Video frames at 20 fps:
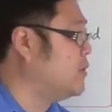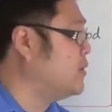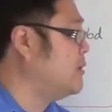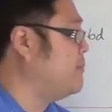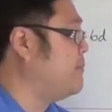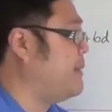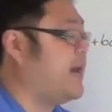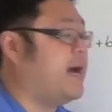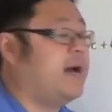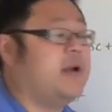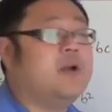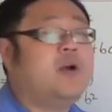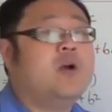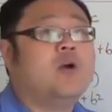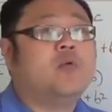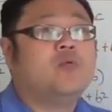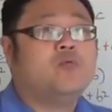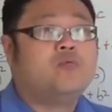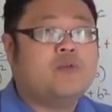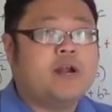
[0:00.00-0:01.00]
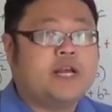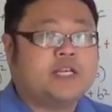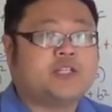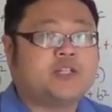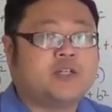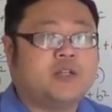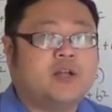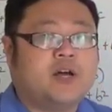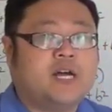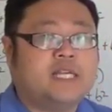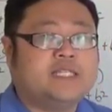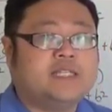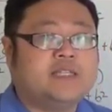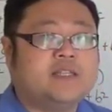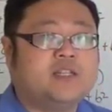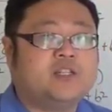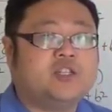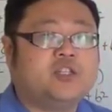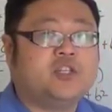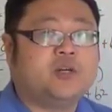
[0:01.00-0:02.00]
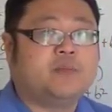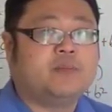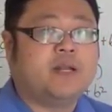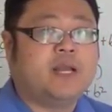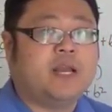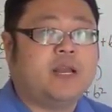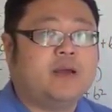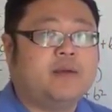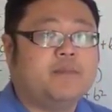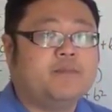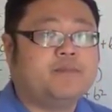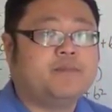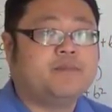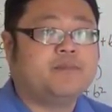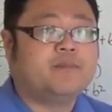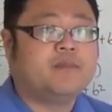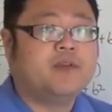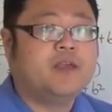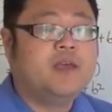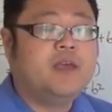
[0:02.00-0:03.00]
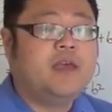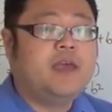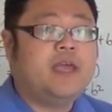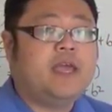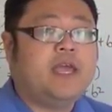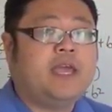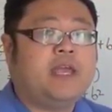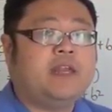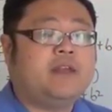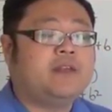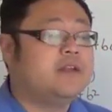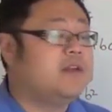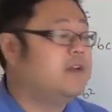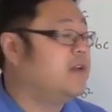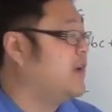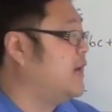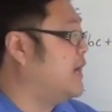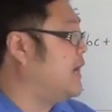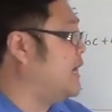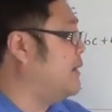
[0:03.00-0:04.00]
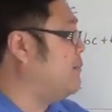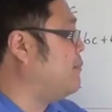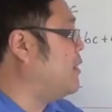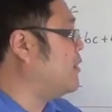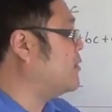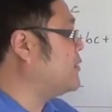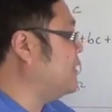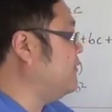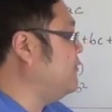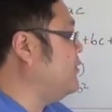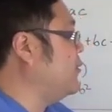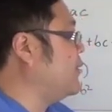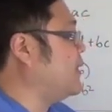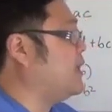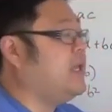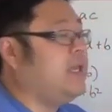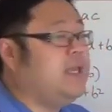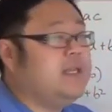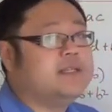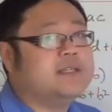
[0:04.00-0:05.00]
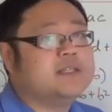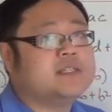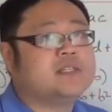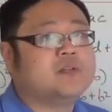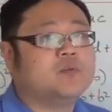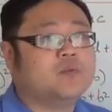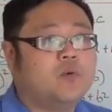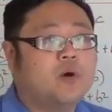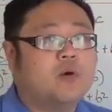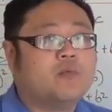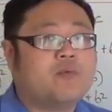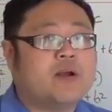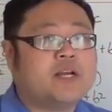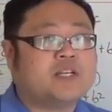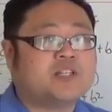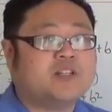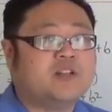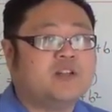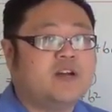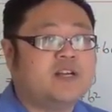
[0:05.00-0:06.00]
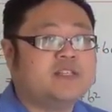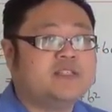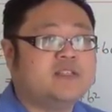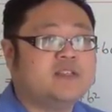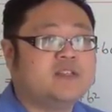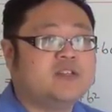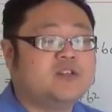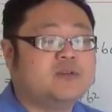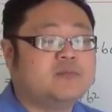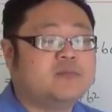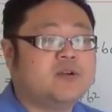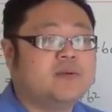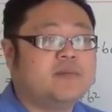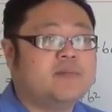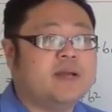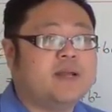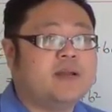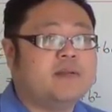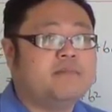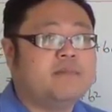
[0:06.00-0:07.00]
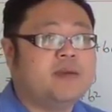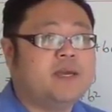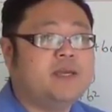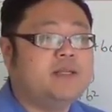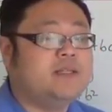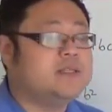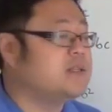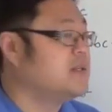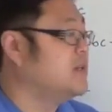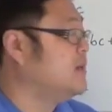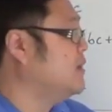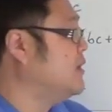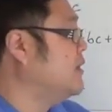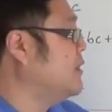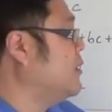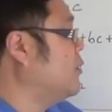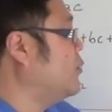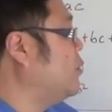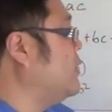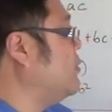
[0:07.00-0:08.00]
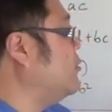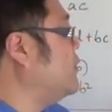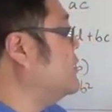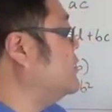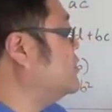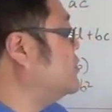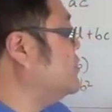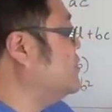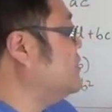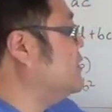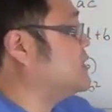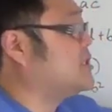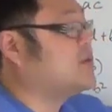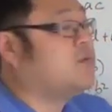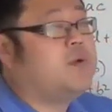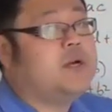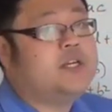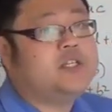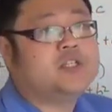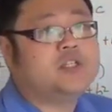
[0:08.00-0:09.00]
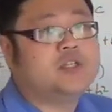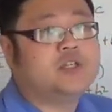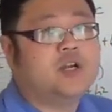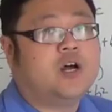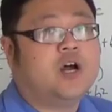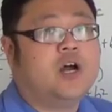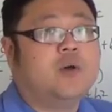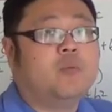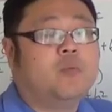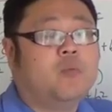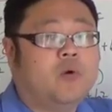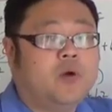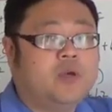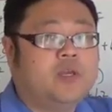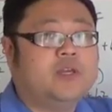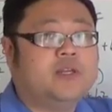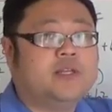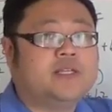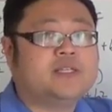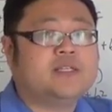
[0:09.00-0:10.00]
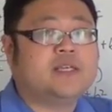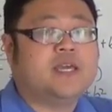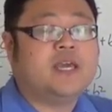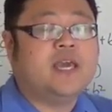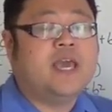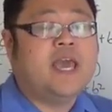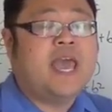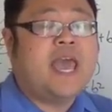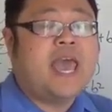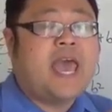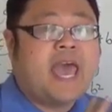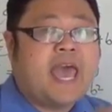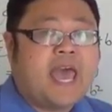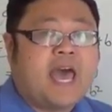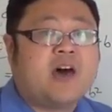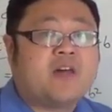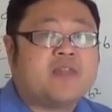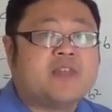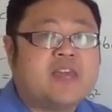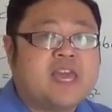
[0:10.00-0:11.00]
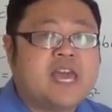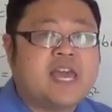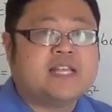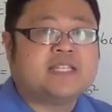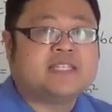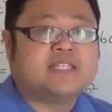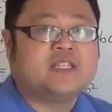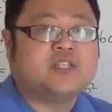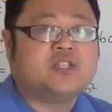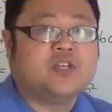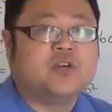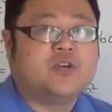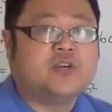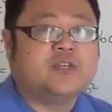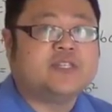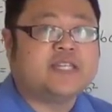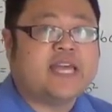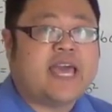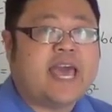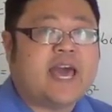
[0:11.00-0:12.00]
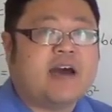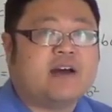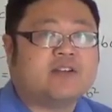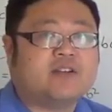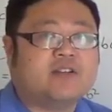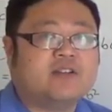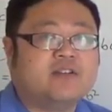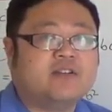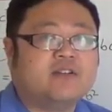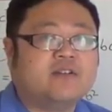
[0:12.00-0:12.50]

all about rationalizing the denominator. And I'll give you a hint as to what rationalizing the denominator means. When we do this question, I want you to see how the answer turns out.